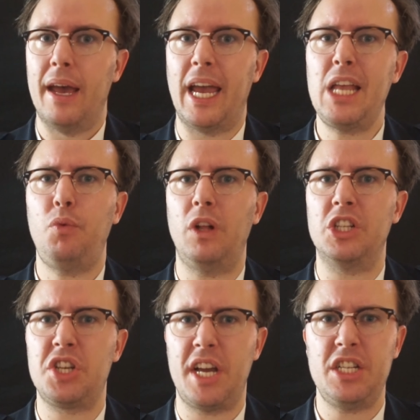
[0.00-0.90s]
It
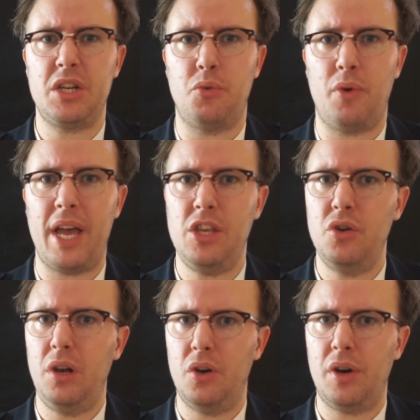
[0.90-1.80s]
will change the way
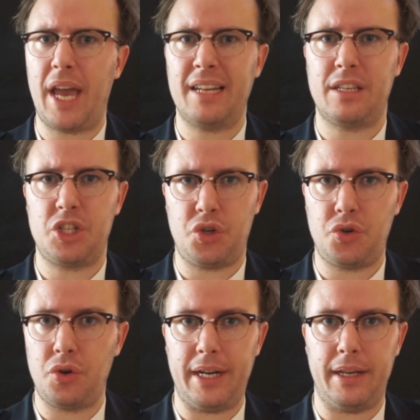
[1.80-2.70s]
you look at
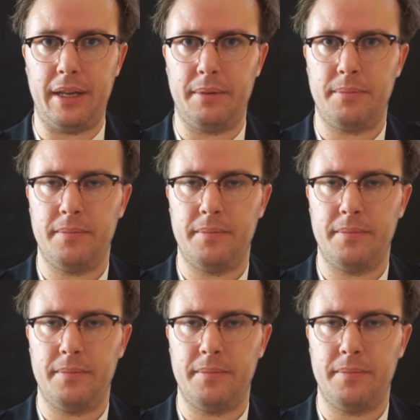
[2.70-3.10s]
trading.